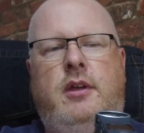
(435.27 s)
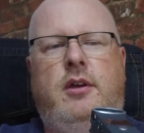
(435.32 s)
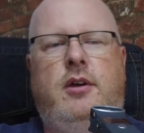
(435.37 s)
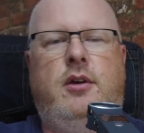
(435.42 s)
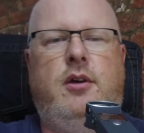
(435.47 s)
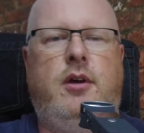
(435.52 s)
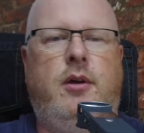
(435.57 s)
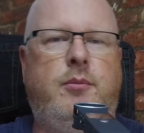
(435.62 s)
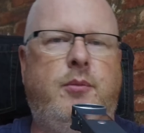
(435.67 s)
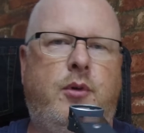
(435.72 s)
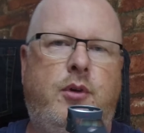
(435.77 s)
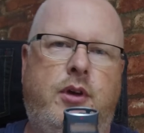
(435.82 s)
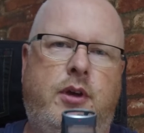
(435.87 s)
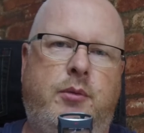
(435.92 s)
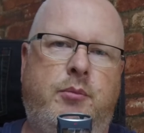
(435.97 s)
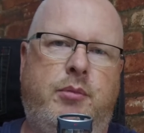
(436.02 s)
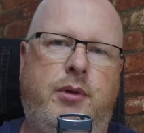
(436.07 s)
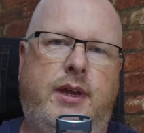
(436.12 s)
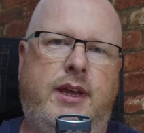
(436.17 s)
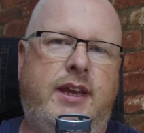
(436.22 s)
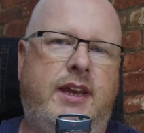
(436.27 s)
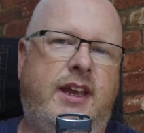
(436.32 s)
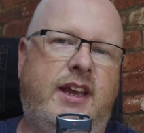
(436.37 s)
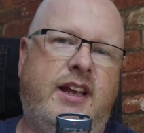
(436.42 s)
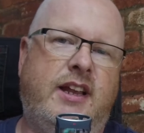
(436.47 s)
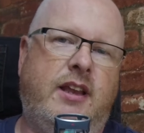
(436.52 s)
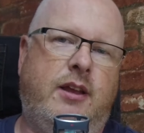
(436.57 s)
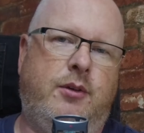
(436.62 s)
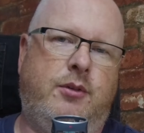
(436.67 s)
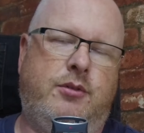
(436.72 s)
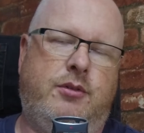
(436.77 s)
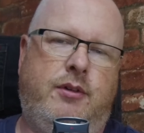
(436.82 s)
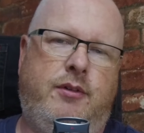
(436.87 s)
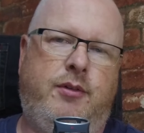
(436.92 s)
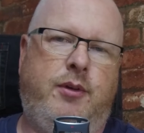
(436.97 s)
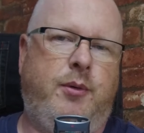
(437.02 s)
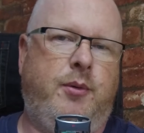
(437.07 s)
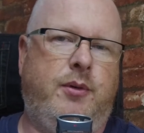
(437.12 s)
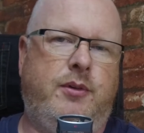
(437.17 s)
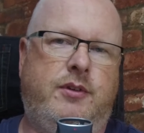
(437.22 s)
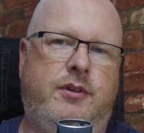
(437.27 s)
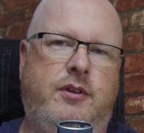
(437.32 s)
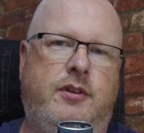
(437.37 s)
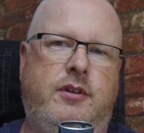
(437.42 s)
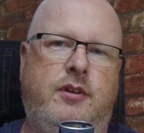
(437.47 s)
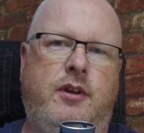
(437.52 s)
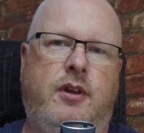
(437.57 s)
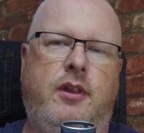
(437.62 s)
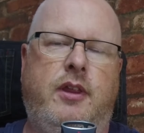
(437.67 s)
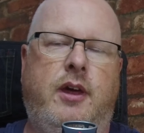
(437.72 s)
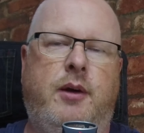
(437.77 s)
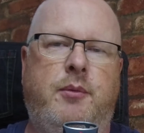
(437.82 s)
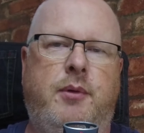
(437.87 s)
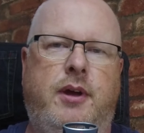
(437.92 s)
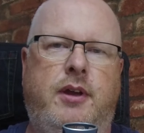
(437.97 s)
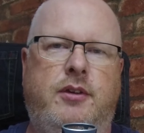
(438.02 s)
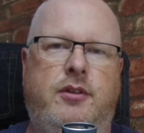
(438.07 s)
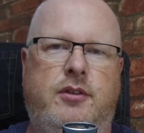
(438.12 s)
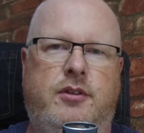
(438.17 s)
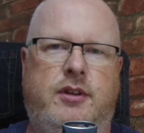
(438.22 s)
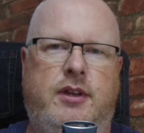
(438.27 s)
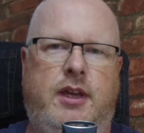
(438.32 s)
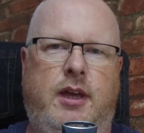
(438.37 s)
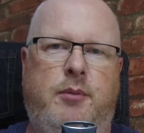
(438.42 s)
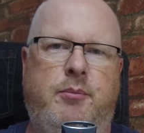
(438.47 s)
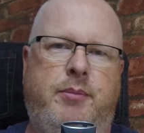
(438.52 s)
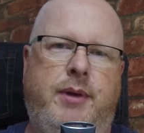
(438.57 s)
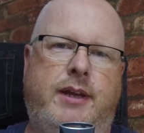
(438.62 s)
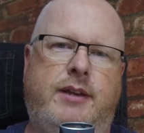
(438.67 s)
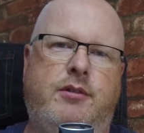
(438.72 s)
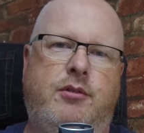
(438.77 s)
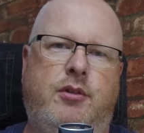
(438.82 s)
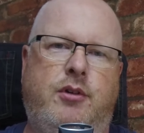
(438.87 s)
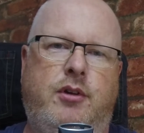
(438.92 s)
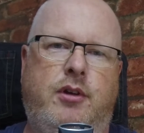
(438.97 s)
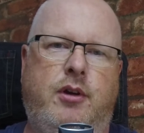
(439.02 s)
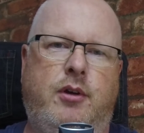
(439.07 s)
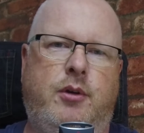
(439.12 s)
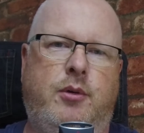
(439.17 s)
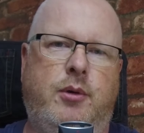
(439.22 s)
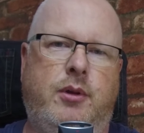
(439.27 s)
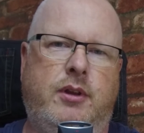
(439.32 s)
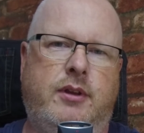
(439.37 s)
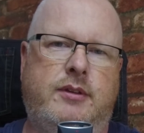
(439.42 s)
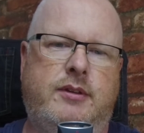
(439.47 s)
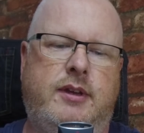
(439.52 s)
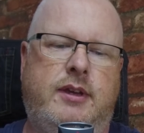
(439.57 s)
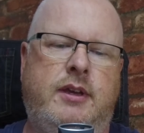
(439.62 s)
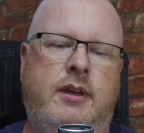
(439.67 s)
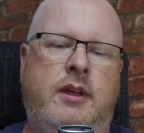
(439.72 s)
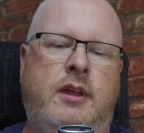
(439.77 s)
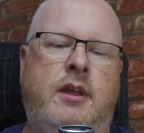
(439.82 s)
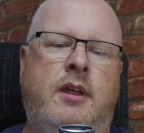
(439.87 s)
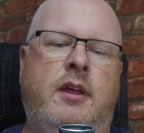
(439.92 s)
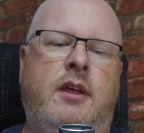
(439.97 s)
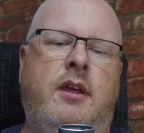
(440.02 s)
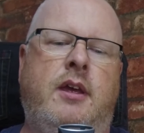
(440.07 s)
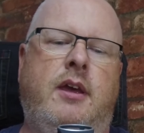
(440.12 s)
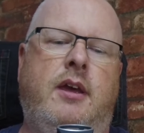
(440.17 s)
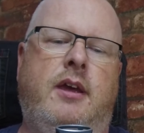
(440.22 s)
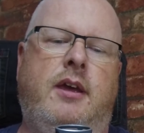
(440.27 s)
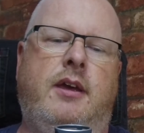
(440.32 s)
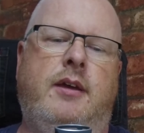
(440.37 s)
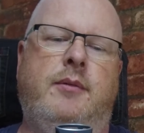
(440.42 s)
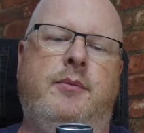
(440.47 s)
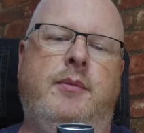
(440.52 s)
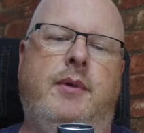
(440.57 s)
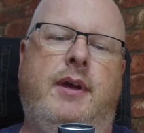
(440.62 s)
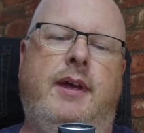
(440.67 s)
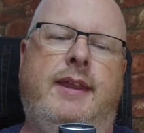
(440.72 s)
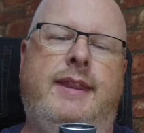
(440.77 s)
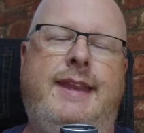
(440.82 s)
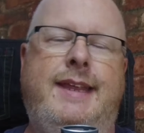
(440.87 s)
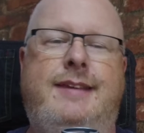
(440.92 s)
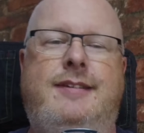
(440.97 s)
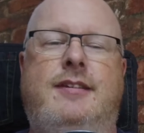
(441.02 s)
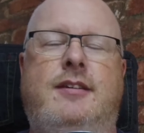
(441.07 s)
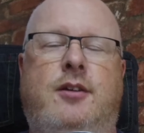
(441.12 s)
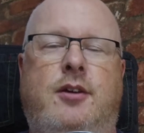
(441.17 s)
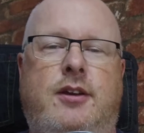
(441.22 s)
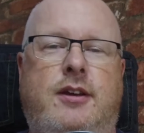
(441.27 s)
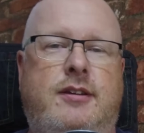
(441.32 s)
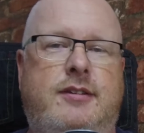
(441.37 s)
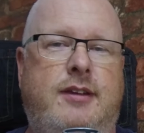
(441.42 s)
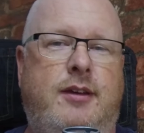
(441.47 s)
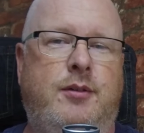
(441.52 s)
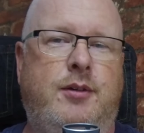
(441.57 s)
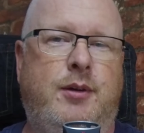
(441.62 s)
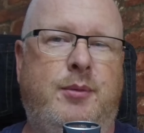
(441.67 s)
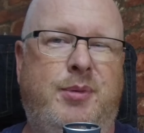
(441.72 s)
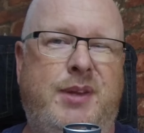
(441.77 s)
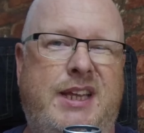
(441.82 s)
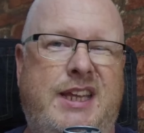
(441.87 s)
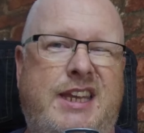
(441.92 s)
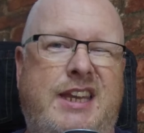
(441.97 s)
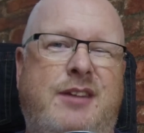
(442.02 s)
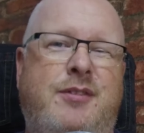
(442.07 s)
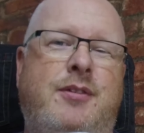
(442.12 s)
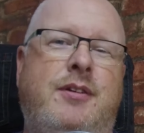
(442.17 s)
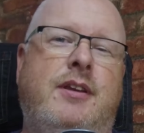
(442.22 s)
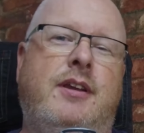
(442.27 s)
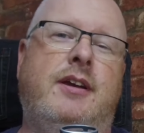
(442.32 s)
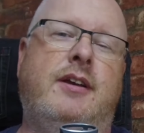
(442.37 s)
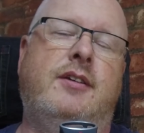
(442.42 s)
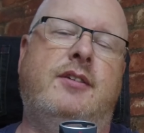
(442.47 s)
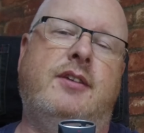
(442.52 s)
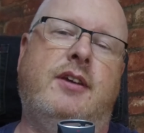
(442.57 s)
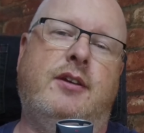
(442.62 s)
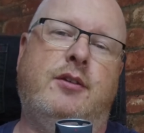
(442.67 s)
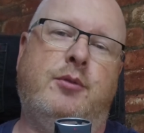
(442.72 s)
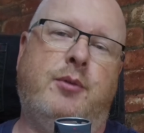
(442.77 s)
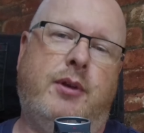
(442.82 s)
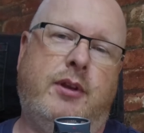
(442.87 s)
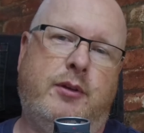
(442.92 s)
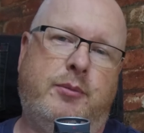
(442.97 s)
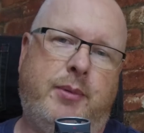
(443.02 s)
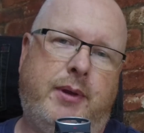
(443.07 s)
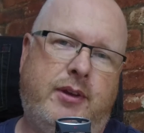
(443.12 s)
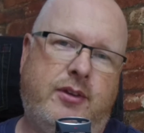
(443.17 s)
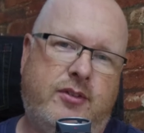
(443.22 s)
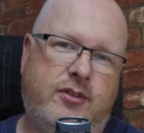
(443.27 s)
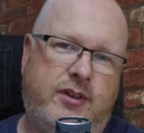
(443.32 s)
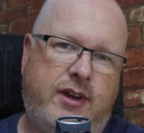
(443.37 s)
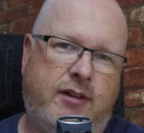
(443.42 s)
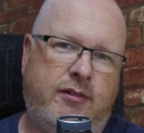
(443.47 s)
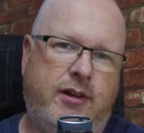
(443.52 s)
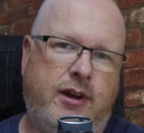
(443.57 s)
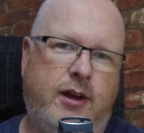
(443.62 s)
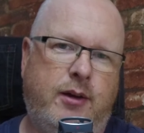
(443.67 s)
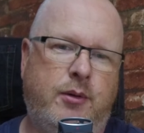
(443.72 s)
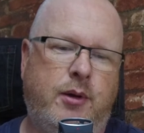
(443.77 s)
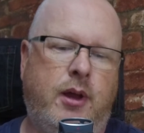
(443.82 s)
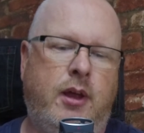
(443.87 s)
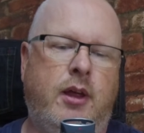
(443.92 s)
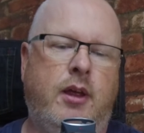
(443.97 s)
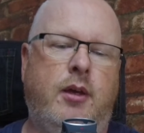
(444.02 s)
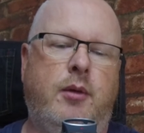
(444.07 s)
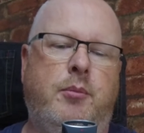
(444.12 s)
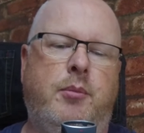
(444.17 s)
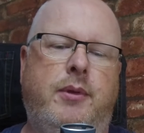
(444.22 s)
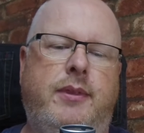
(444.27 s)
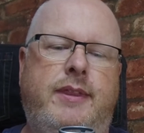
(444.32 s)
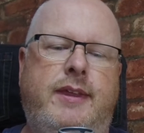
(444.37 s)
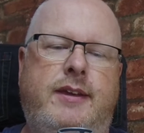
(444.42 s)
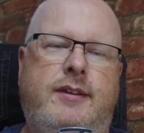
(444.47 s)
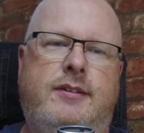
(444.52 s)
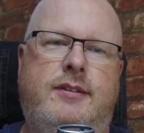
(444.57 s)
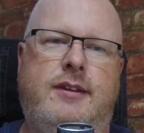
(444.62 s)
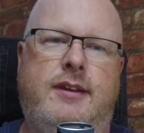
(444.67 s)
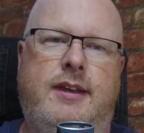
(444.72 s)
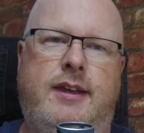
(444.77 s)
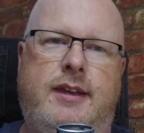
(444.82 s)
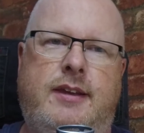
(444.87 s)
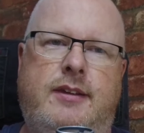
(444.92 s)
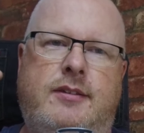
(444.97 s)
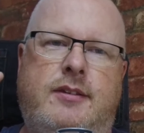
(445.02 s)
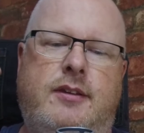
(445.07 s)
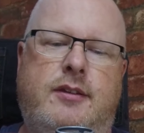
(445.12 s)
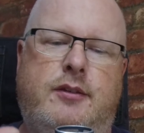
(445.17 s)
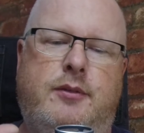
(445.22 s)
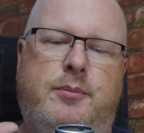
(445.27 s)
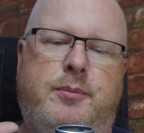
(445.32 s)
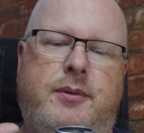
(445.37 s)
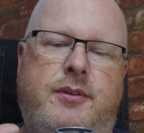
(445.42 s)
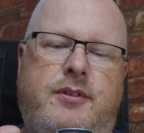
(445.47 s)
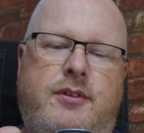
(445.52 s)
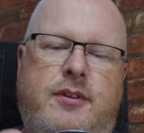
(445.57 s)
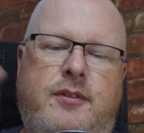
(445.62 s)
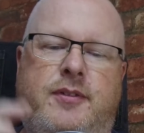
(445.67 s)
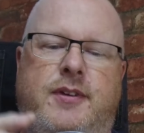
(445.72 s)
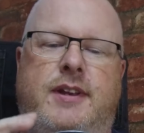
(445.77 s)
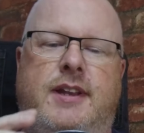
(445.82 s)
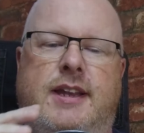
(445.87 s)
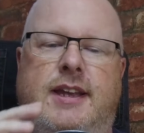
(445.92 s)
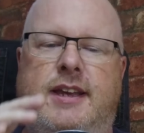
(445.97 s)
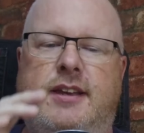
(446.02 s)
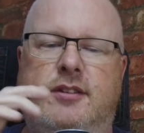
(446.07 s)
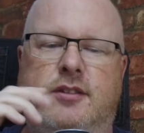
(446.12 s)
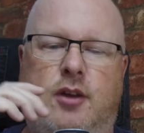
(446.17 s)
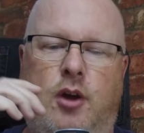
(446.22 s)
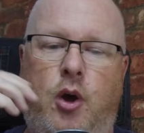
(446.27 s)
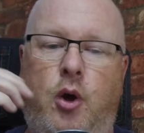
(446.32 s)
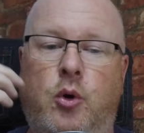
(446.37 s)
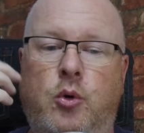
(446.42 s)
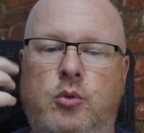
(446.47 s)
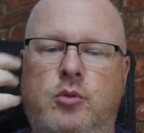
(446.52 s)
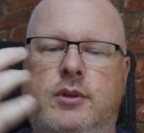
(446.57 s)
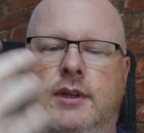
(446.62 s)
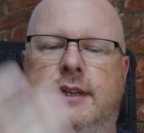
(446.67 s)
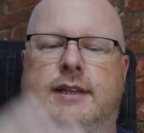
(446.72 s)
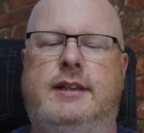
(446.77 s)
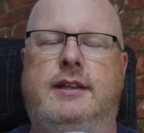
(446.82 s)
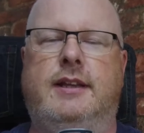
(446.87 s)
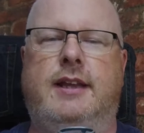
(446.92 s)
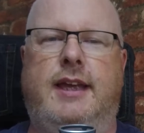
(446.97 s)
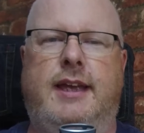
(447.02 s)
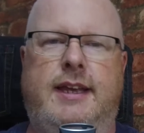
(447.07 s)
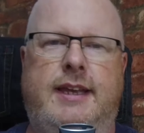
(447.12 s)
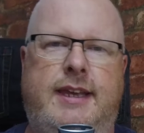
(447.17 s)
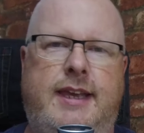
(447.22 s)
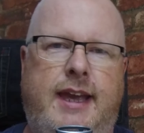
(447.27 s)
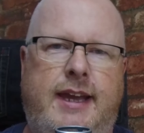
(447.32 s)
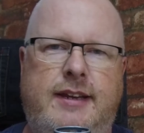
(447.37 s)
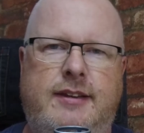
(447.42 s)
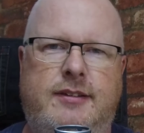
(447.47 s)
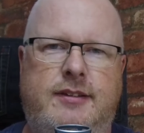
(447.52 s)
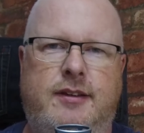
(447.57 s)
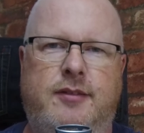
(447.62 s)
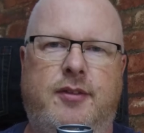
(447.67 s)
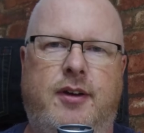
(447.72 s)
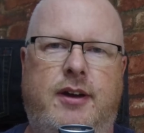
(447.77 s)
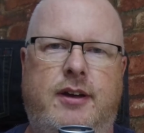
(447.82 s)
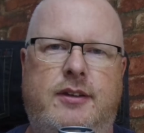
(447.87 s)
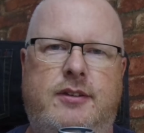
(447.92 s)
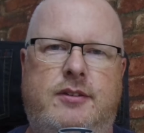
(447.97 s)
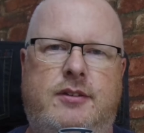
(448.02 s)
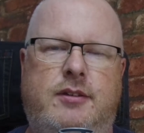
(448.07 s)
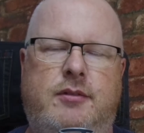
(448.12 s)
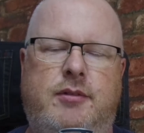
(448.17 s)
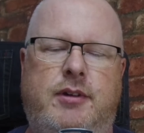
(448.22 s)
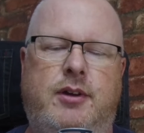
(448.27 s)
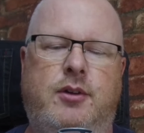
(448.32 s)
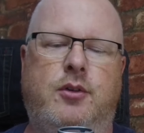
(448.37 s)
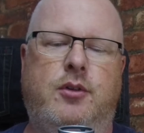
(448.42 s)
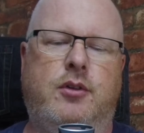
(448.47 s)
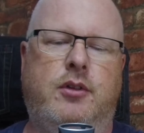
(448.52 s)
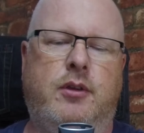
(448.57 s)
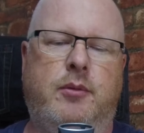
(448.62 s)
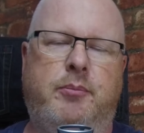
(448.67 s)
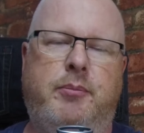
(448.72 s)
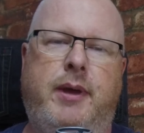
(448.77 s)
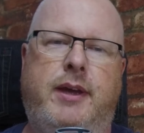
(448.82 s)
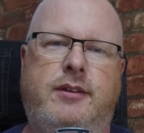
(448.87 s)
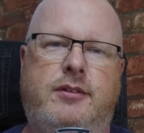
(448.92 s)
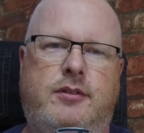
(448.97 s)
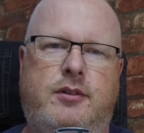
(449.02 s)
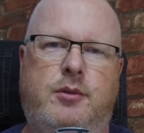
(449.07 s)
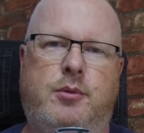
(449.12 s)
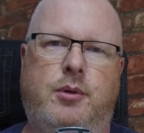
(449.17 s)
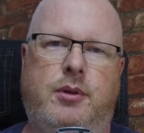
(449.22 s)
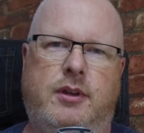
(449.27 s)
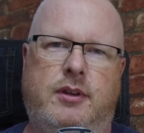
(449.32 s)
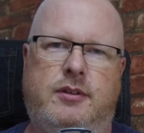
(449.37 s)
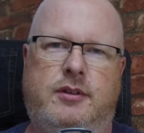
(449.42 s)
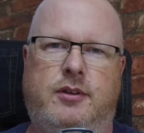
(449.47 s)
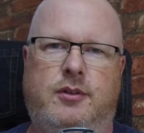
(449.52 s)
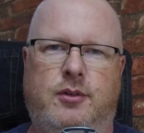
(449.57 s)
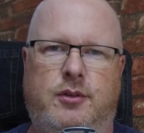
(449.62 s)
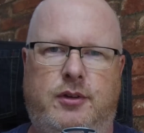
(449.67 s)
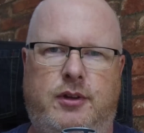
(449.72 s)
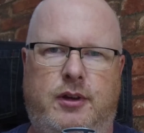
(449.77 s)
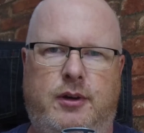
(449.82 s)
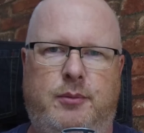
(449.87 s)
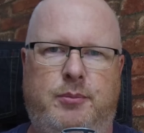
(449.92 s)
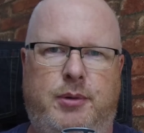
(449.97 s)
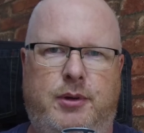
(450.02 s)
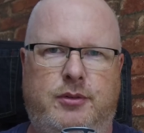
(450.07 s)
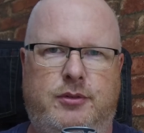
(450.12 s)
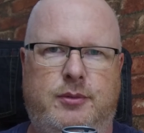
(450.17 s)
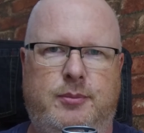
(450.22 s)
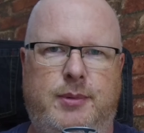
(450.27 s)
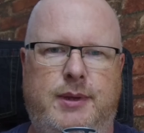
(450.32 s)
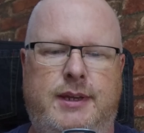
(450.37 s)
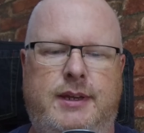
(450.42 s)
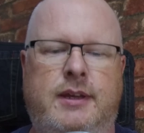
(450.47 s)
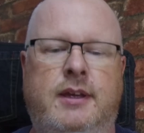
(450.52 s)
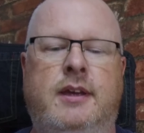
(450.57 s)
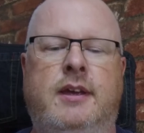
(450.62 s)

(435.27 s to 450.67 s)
Or you can bring it in closer if you wanted to do it that way, just to get better audio quality. And this is going to sound completely different, like I say, as well as being stereo, but this is specifically its own little encased device to record the best quality audio possibly.